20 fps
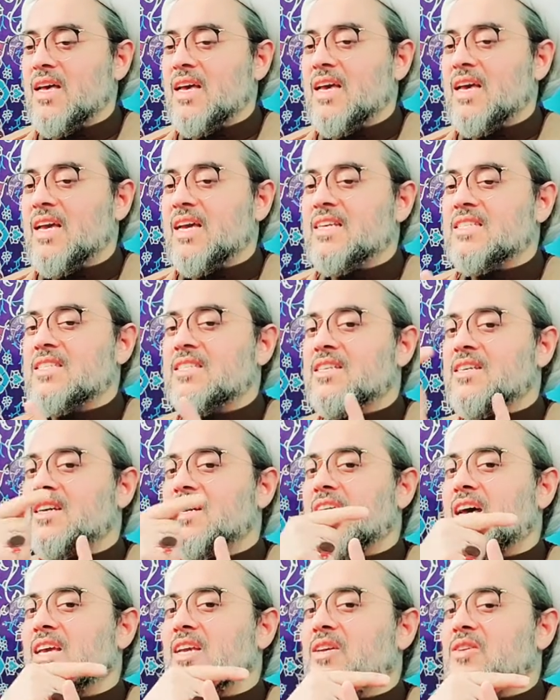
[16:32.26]
is
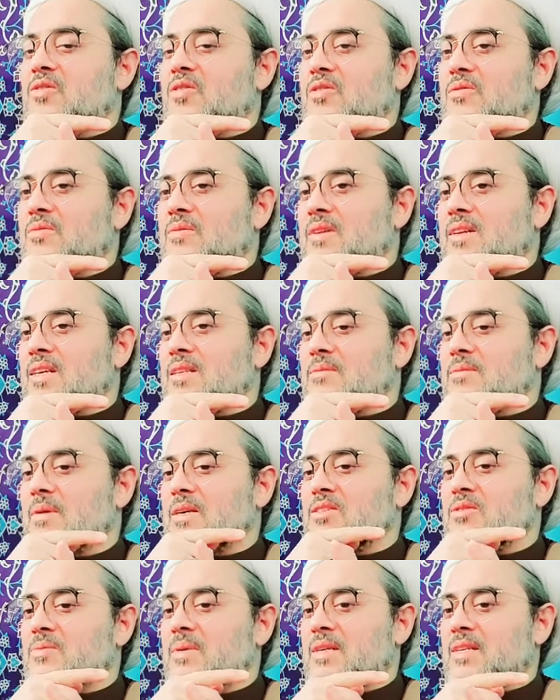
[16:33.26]
khayrun, is
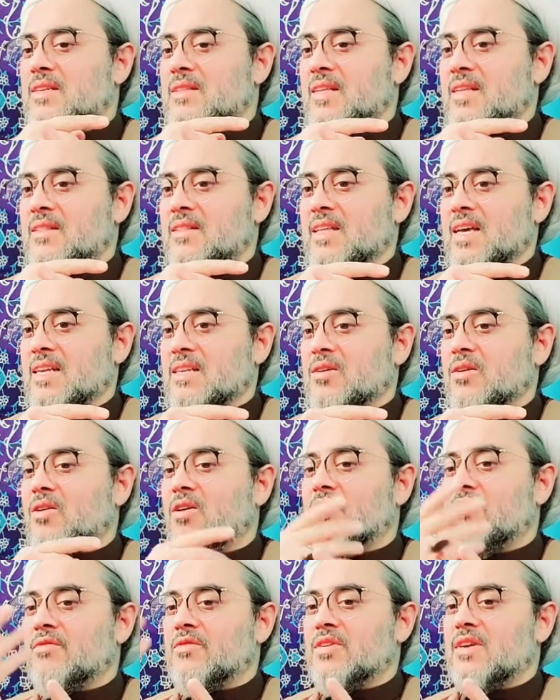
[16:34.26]
much better than that.
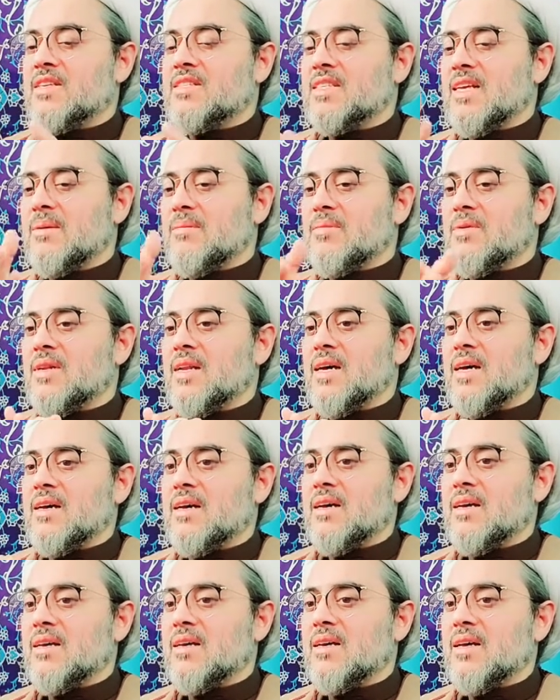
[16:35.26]
Or for example,
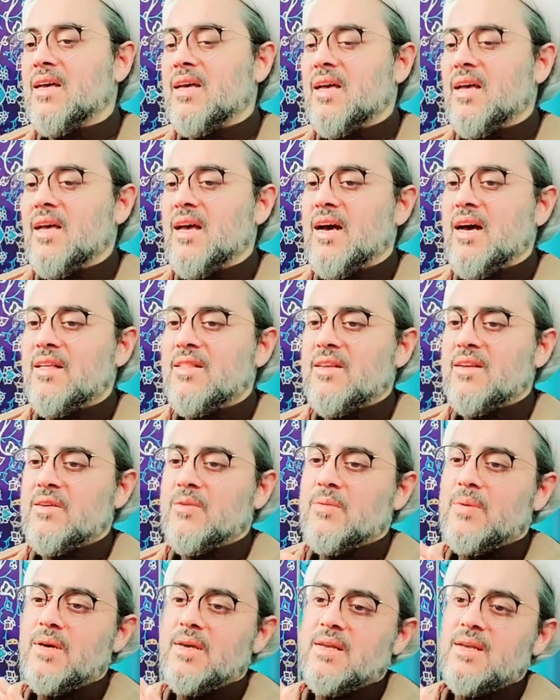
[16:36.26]
other
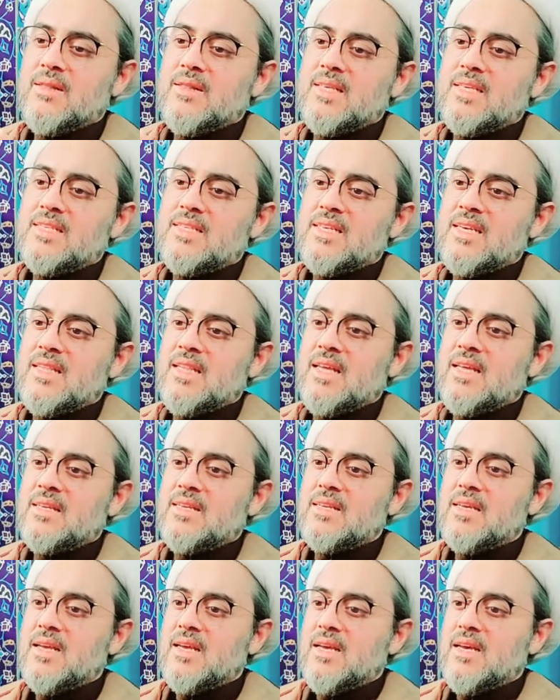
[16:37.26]
riwayat, they say that
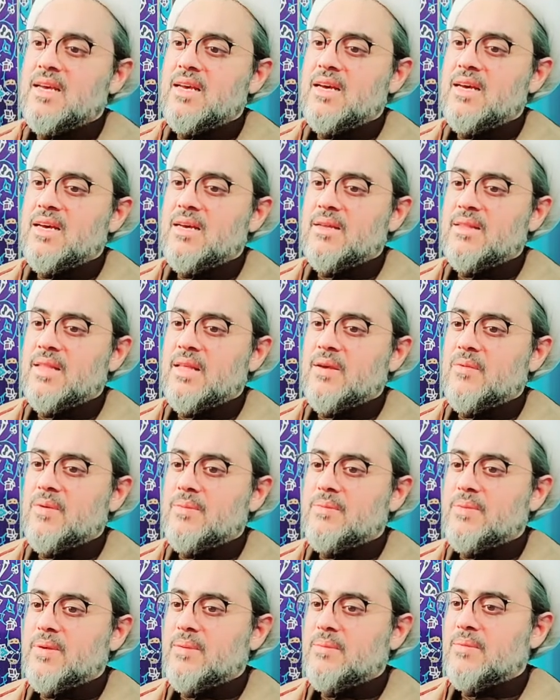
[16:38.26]
there were
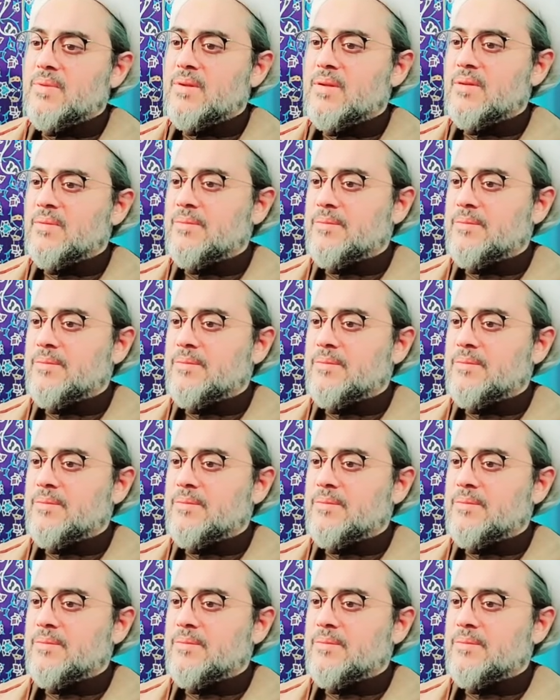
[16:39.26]
people,